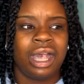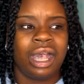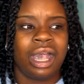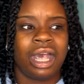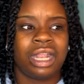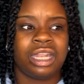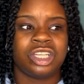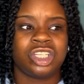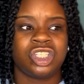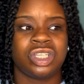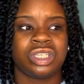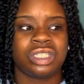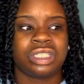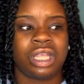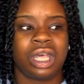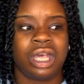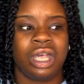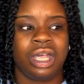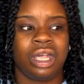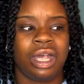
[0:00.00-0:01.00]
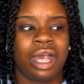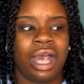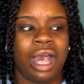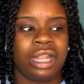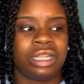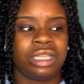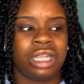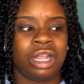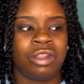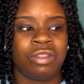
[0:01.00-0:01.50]
And it's just like,
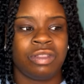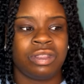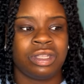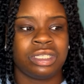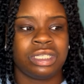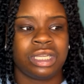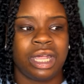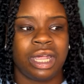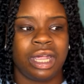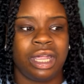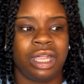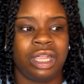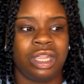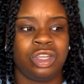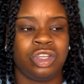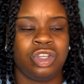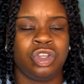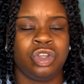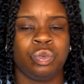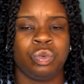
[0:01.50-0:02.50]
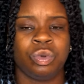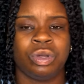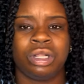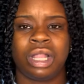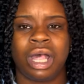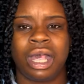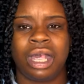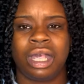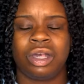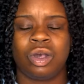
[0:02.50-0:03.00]
at the end of the day, you were
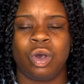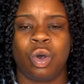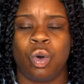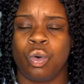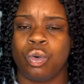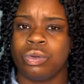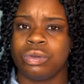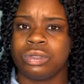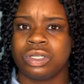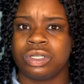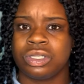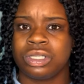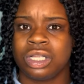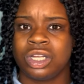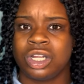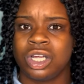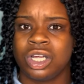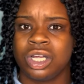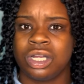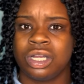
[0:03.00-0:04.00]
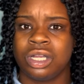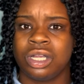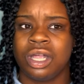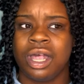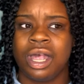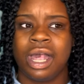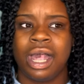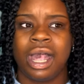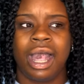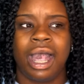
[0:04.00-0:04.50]
like older than her.
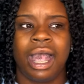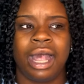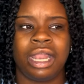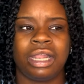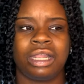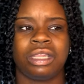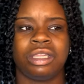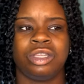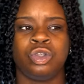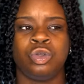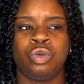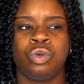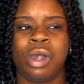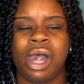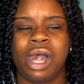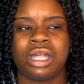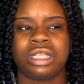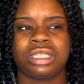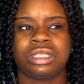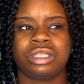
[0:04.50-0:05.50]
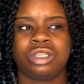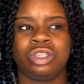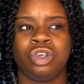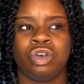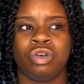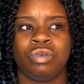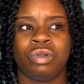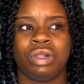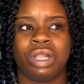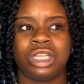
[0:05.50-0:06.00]
And you guys,
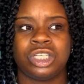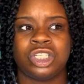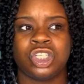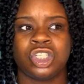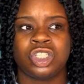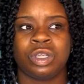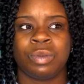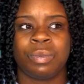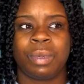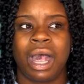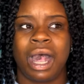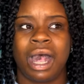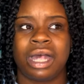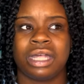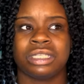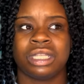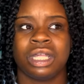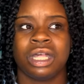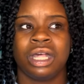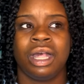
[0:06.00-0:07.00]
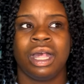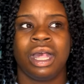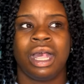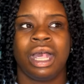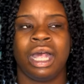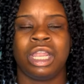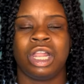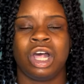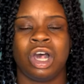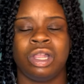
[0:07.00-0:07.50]
your relationship has
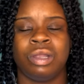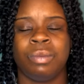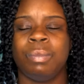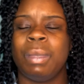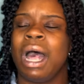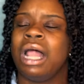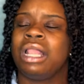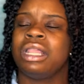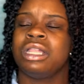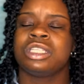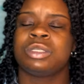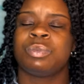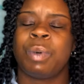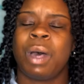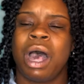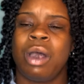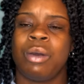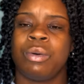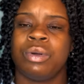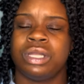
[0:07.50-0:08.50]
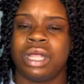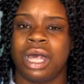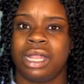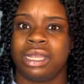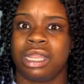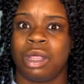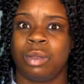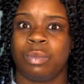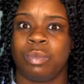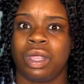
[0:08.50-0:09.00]
an unbalanced power
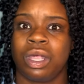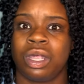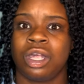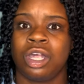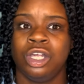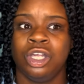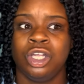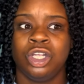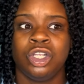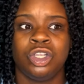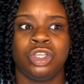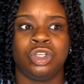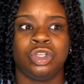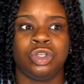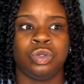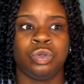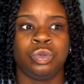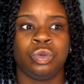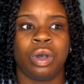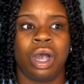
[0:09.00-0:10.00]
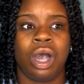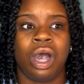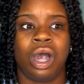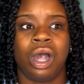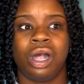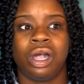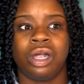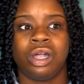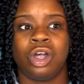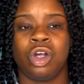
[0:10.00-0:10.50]
dynamic. You
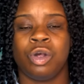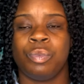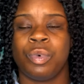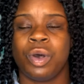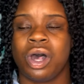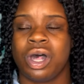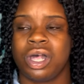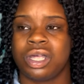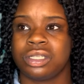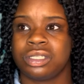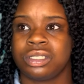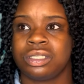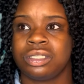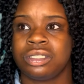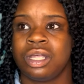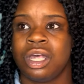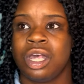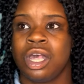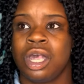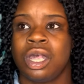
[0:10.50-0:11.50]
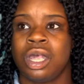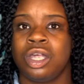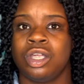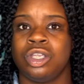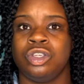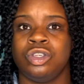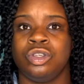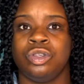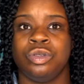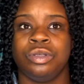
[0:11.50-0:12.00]
are her boss.
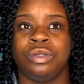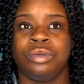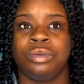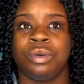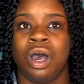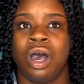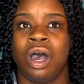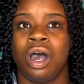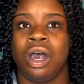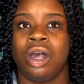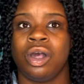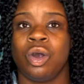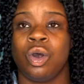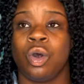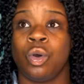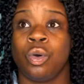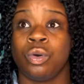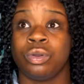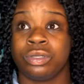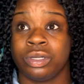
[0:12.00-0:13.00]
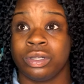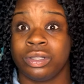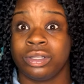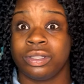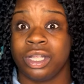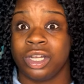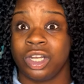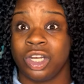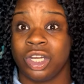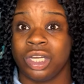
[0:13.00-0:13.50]
You are older
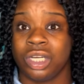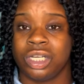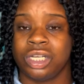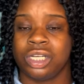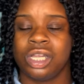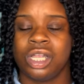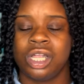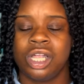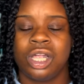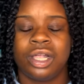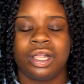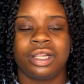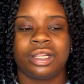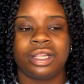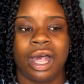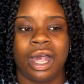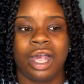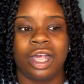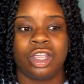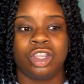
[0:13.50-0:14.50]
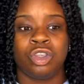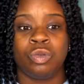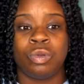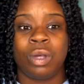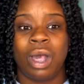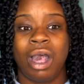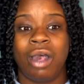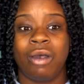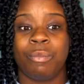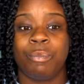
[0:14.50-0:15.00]
than her. Like, you
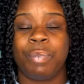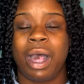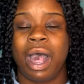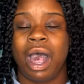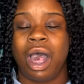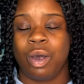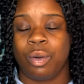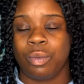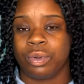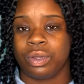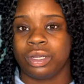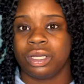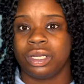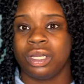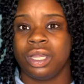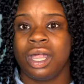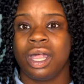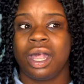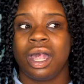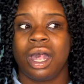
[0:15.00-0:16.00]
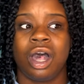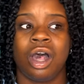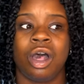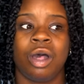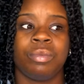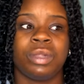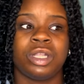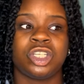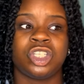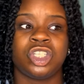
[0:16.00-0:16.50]
have power
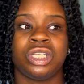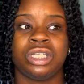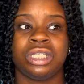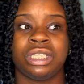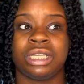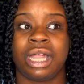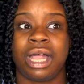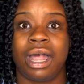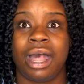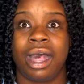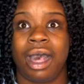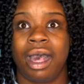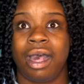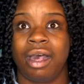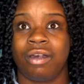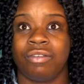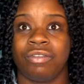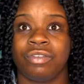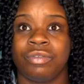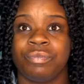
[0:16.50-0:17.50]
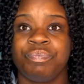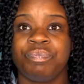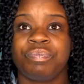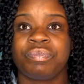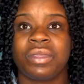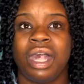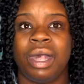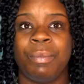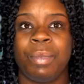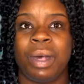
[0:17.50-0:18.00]
um, that she did not have.
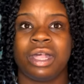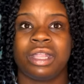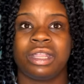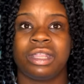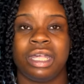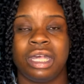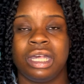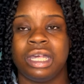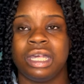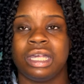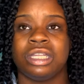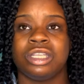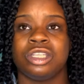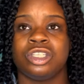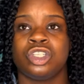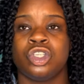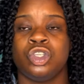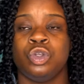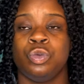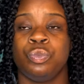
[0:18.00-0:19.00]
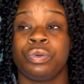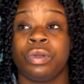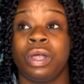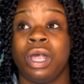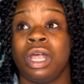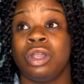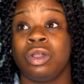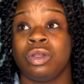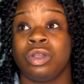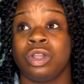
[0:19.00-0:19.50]
And my thing is, you
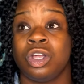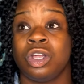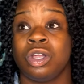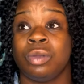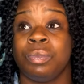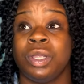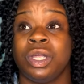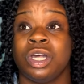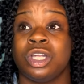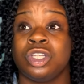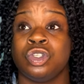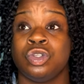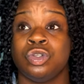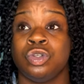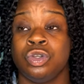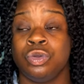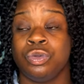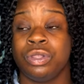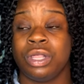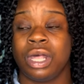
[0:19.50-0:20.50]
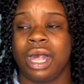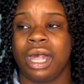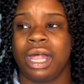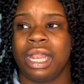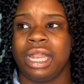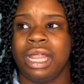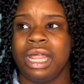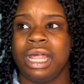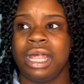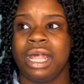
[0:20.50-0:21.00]
preyed on her because you do
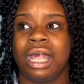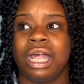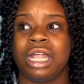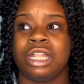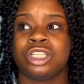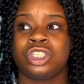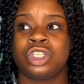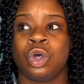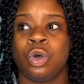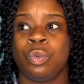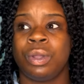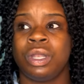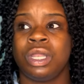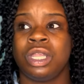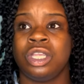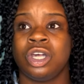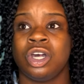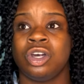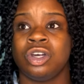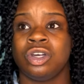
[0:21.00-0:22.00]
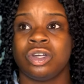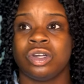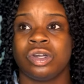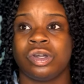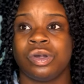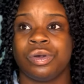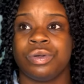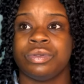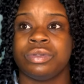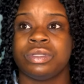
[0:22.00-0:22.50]
that. And so many young
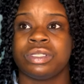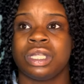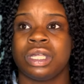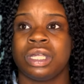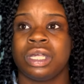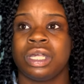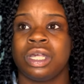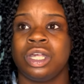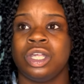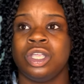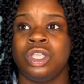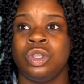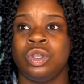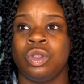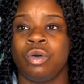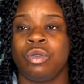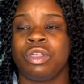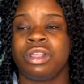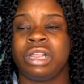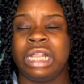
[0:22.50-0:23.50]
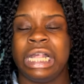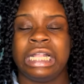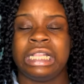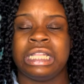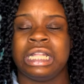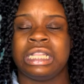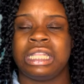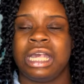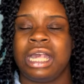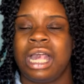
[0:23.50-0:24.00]
girls, you know, think
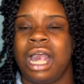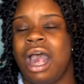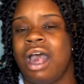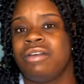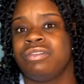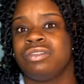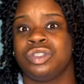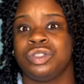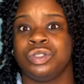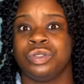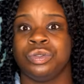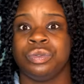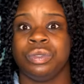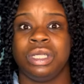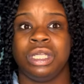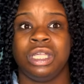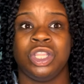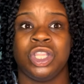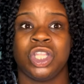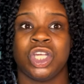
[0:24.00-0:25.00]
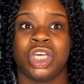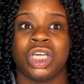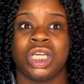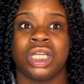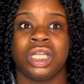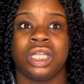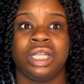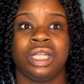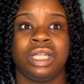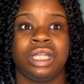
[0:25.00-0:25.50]
that they have to either